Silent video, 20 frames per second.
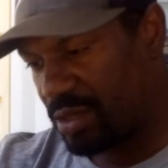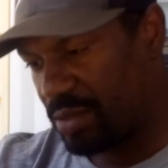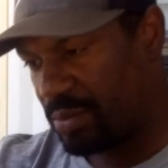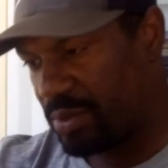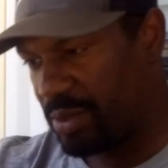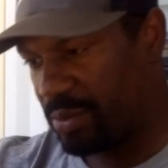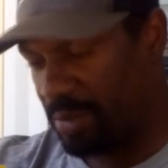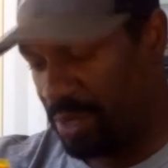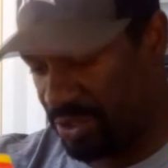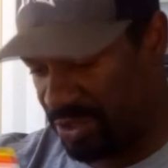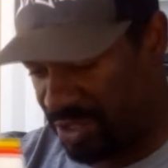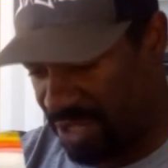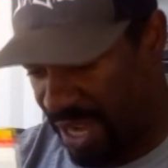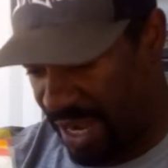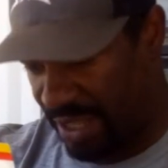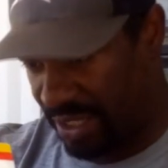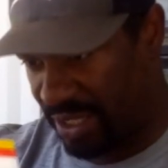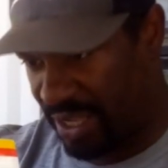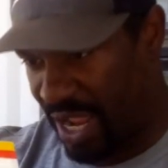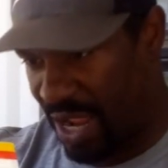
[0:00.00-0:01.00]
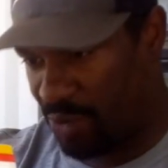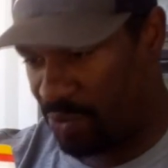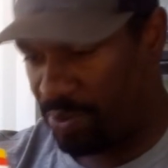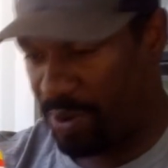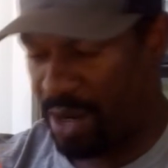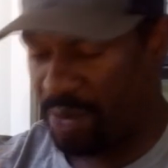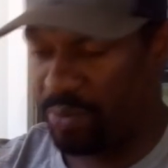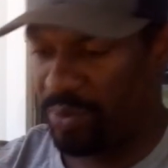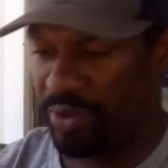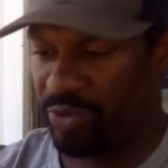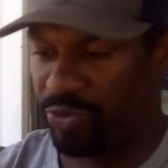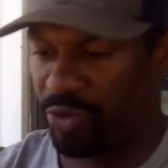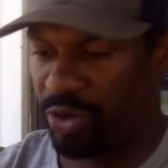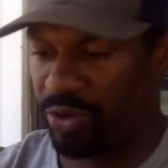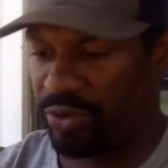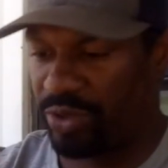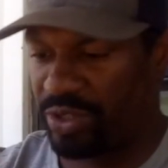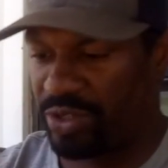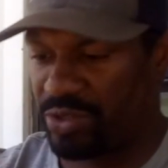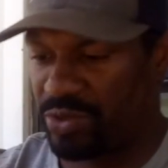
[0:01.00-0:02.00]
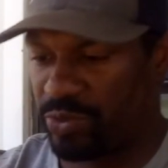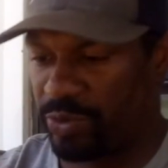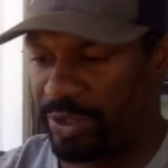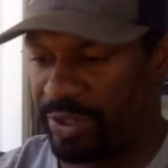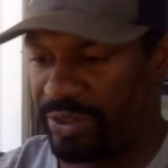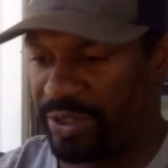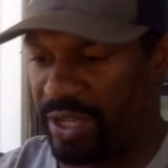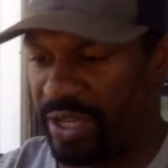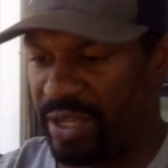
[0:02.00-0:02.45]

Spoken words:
but most likely I would probably throw this with